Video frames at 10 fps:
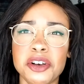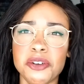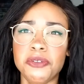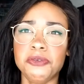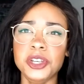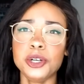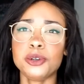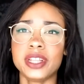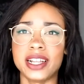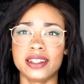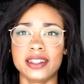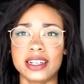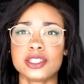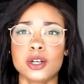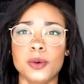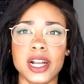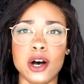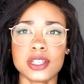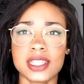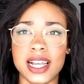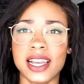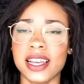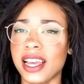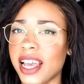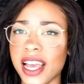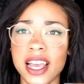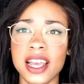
feel that that someone else is like eh,